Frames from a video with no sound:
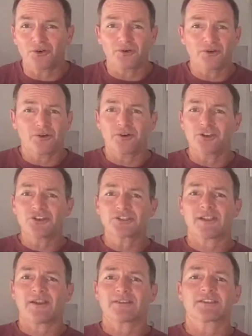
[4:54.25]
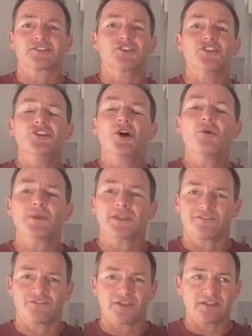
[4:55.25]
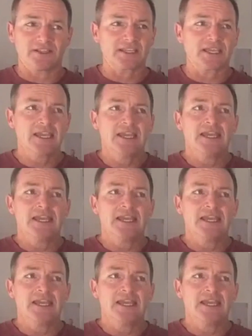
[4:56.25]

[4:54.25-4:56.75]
or you just got this knowing feeling.